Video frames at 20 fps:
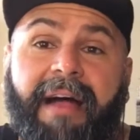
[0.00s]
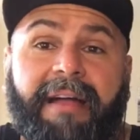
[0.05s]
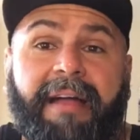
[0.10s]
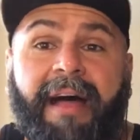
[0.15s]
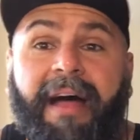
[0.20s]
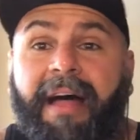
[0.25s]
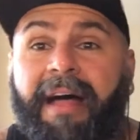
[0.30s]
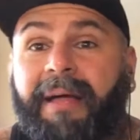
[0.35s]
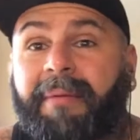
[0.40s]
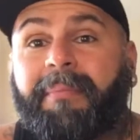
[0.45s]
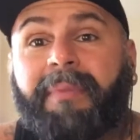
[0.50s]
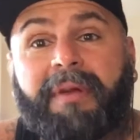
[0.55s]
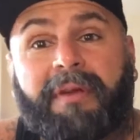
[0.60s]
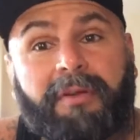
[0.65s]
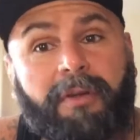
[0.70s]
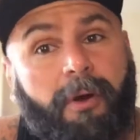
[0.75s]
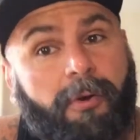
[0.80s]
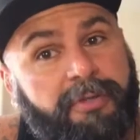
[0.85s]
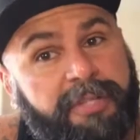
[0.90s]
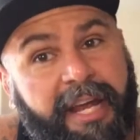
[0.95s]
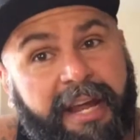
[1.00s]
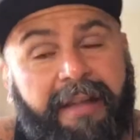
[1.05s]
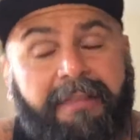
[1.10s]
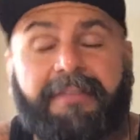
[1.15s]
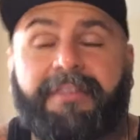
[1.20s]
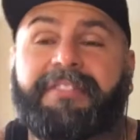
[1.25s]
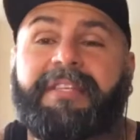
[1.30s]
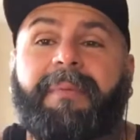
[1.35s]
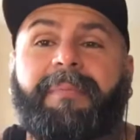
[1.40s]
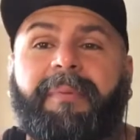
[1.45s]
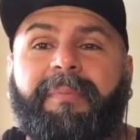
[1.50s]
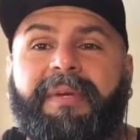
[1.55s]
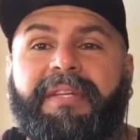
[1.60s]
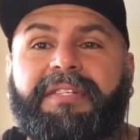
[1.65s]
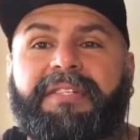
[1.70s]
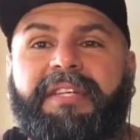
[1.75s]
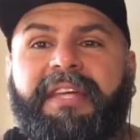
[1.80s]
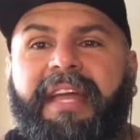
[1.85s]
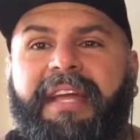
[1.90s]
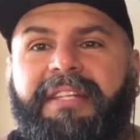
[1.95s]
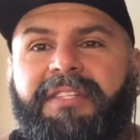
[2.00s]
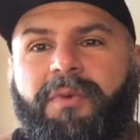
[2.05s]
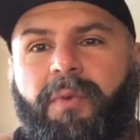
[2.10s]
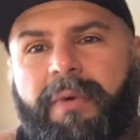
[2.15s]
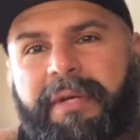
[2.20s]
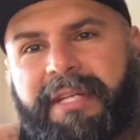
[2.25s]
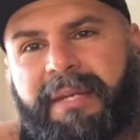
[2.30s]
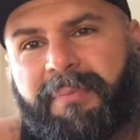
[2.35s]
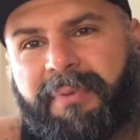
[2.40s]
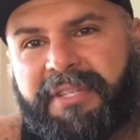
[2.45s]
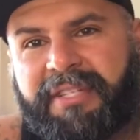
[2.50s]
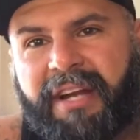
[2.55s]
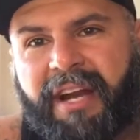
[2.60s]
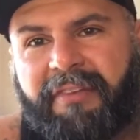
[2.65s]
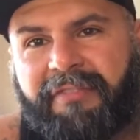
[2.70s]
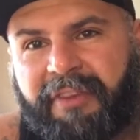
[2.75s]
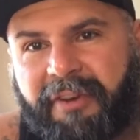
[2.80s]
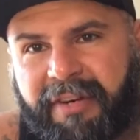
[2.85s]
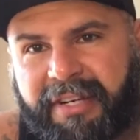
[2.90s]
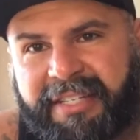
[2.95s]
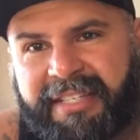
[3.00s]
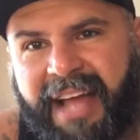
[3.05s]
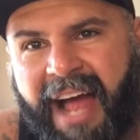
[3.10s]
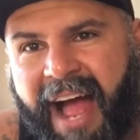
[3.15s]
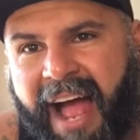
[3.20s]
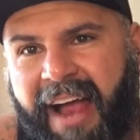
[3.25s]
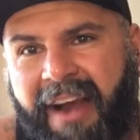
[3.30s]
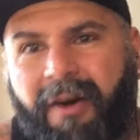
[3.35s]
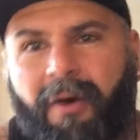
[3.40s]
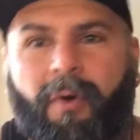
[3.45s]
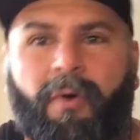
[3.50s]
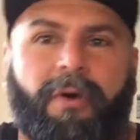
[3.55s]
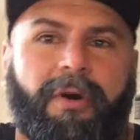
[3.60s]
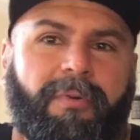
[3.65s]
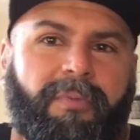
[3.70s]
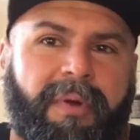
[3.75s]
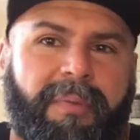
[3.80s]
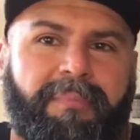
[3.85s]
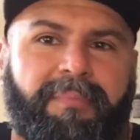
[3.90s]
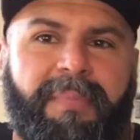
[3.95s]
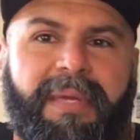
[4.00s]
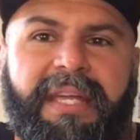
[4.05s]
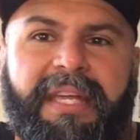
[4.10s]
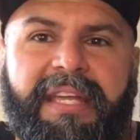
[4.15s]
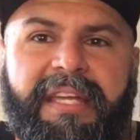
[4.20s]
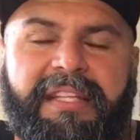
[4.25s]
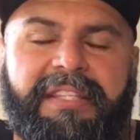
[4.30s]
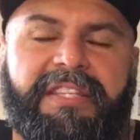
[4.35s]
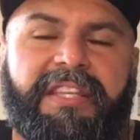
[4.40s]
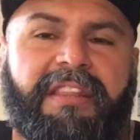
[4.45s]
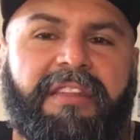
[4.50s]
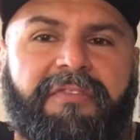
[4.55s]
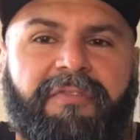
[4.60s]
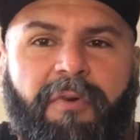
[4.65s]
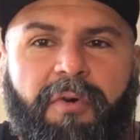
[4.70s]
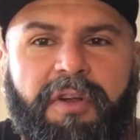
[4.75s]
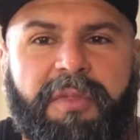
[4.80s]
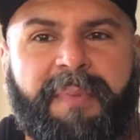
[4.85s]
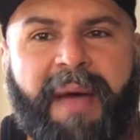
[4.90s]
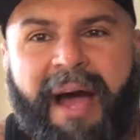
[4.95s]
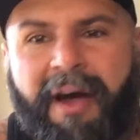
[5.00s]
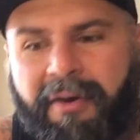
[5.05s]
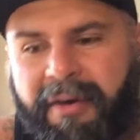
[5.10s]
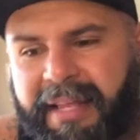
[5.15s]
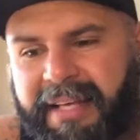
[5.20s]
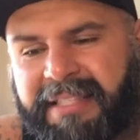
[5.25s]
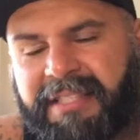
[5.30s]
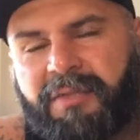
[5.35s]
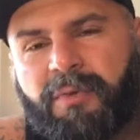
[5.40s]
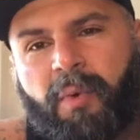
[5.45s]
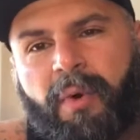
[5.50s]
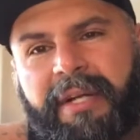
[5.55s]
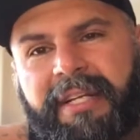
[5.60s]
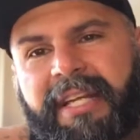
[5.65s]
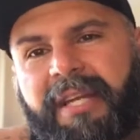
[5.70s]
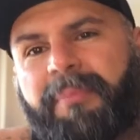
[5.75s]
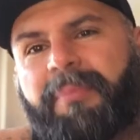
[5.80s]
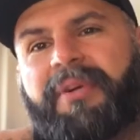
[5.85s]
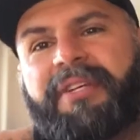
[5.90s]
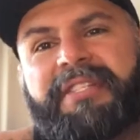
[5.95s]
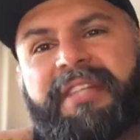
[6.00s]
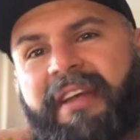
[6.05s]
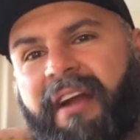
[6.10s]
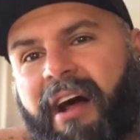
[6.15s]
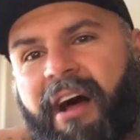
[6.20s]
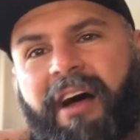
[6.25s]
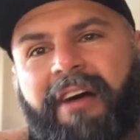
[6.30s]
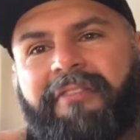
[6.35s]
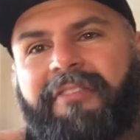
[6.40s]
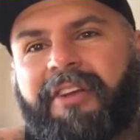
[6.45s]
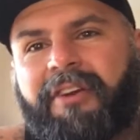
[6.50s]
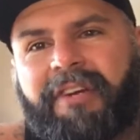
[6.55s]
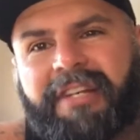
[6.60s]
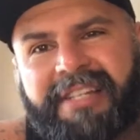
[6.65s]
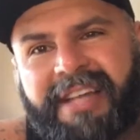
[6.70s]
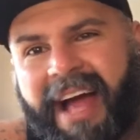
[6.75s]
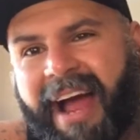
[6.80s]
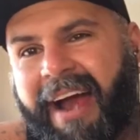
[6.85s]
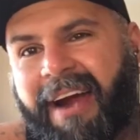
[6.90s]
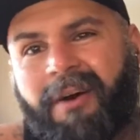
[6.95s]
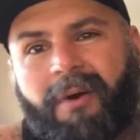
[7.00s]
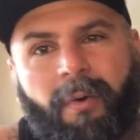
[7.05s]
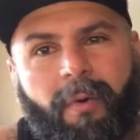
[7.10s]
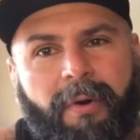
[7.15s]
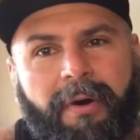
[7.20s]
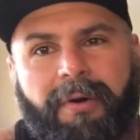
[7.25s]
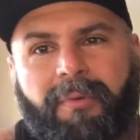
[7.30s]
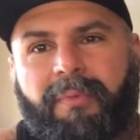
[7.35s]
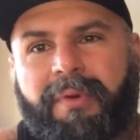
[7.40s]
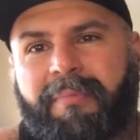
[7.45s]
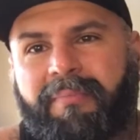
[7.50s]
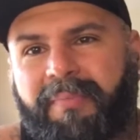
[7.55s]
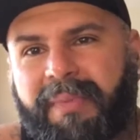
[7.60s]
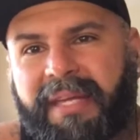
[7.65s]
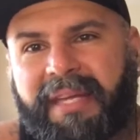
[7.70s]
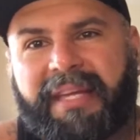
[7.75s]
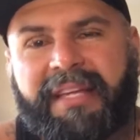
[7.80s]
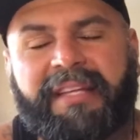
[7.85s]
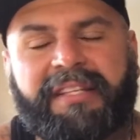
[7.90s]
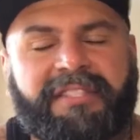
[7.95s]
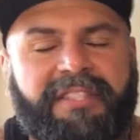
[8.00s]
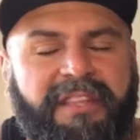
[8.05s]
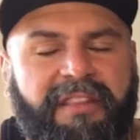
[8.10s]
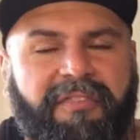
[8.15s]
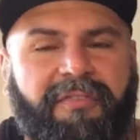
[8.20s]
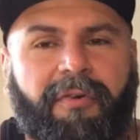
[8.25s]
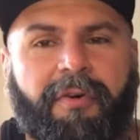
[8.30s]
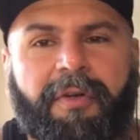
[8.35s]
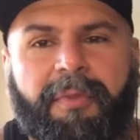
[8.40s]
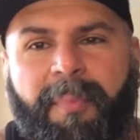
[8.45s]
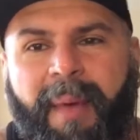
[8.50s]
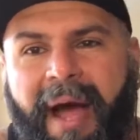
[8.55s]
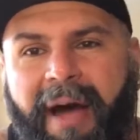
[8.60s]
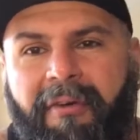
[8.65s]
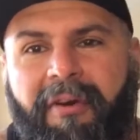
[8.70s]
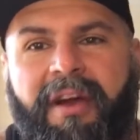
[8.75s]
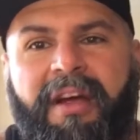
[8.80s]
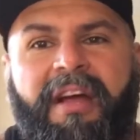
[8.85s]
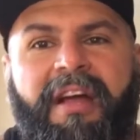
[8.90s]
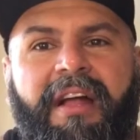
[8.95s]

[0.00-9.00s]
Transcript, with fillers: com. Go check out their supplements. You get 20% off your entire order with B to the fourth power. That's 20% off your entire order with B to the fourth power.